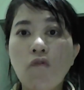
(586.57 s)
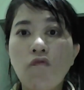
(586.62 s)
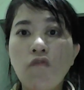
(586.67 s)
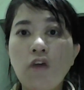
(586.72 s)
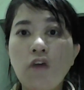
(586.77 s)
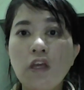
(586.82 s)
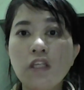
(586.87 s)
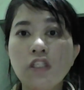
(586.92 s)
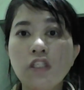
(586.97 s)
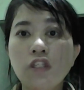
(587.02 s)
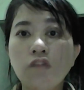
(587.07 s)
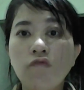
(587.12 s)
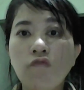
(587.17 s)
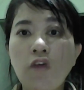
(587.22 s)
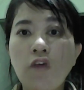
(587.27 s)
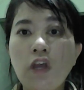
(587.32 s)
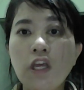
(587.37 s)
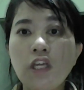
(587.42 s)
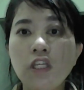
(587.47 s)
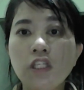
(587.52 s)

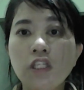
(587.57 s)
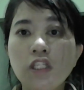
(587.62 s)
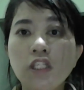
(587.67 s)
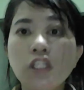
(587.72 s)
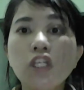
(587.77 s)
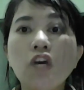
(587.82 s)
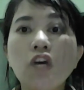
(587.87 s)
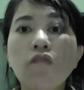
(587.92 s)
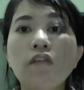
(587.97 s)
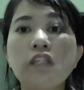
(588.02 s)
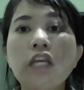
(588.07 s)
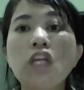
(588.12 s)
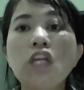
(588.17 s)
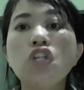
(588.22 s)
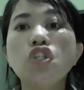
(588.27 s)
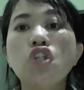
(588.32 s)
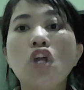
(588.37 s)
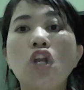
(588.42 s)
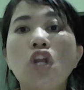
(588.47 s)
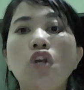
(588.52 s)
face-to-face
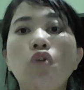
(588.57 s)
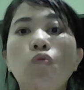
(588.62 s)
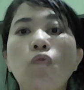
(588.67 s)
conversation